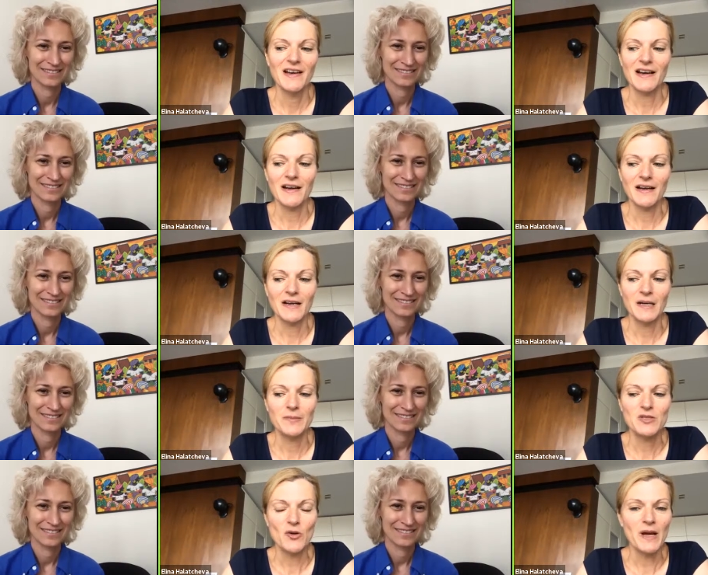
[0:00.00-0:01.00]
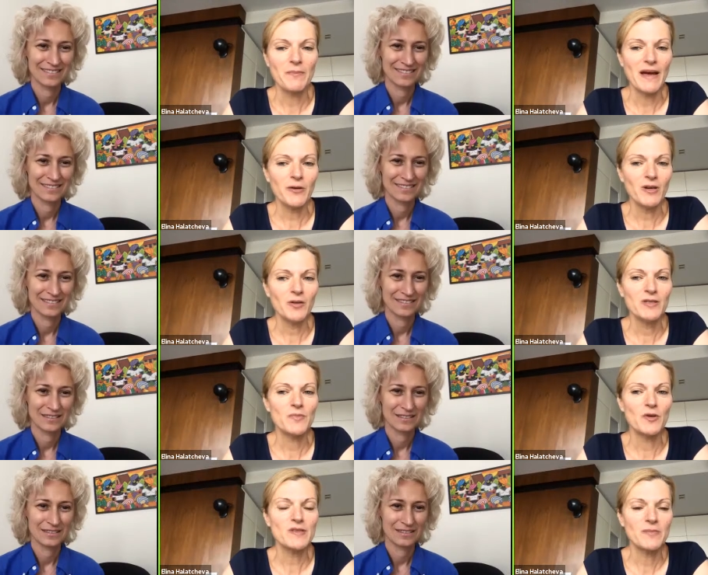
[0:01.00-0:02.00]
Speaker 1: Um, so my background has
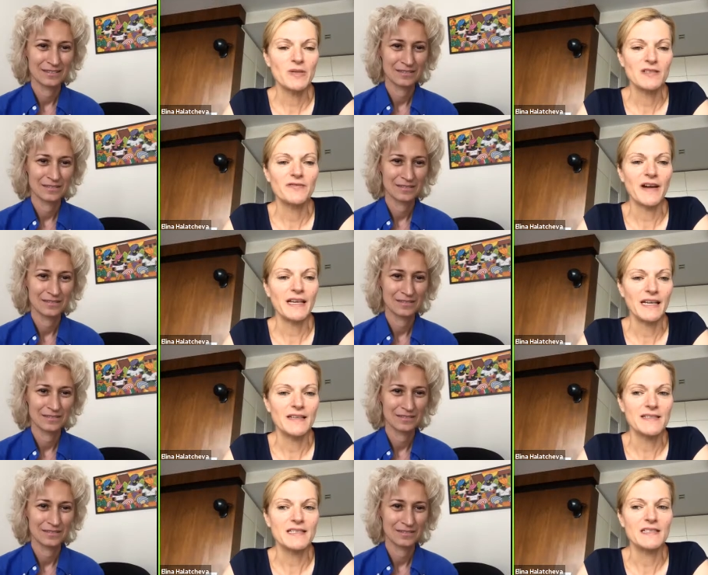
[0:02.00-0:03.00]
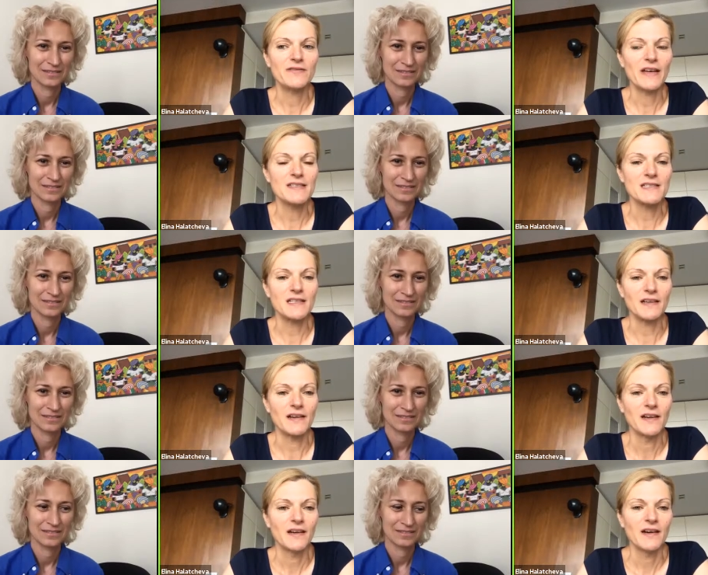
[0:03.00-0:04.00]
mostly been in finance and investing.
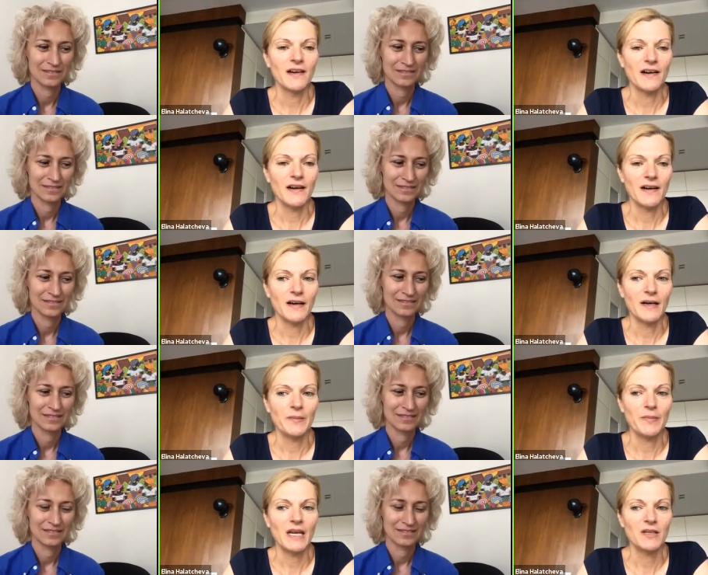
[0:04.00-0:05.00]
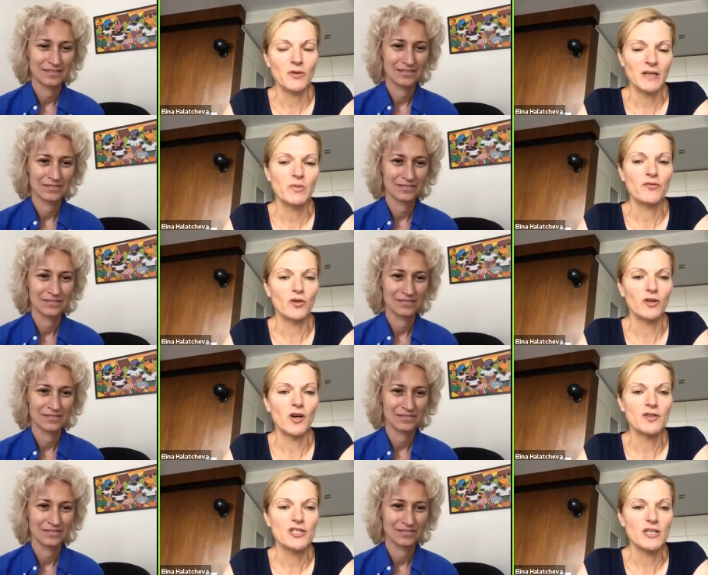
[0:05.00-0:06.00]
Um, and right before
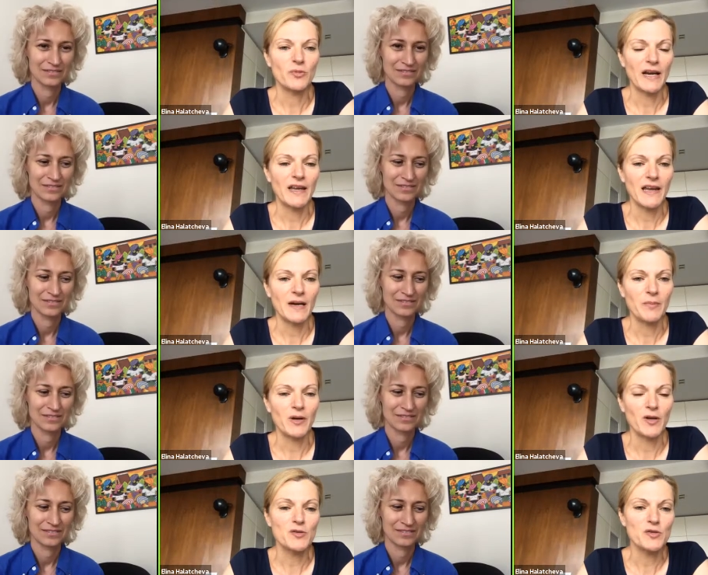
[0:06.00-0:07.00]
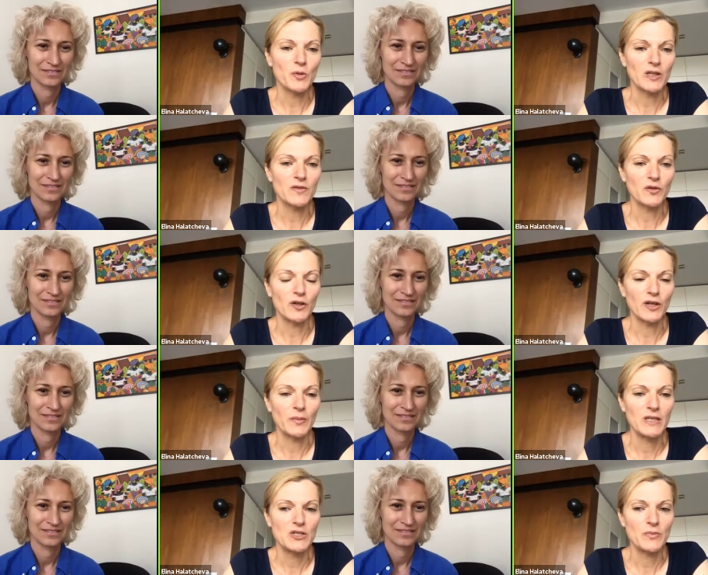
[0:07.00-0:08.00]
launching Brightcap, I also worked for a
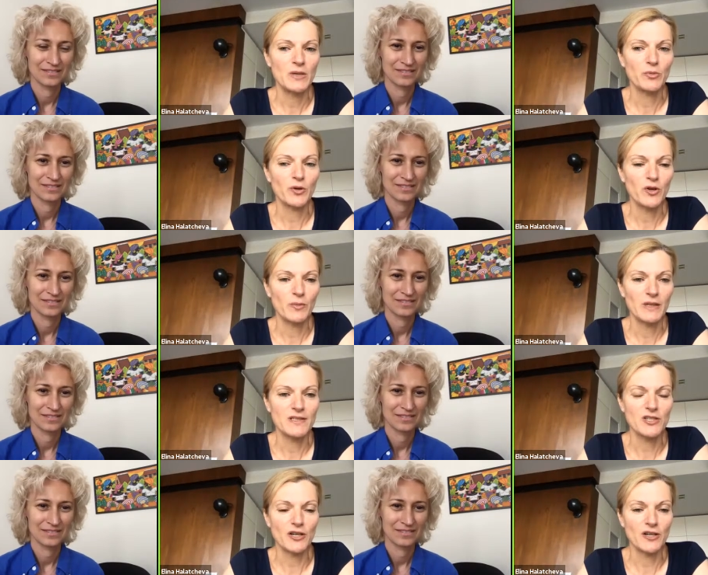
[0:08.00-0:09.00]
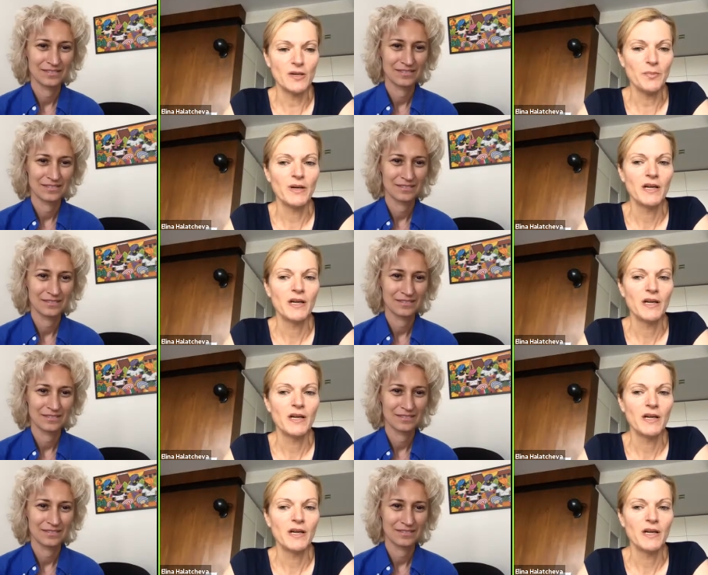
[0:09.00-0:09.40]
B2B procurement startup.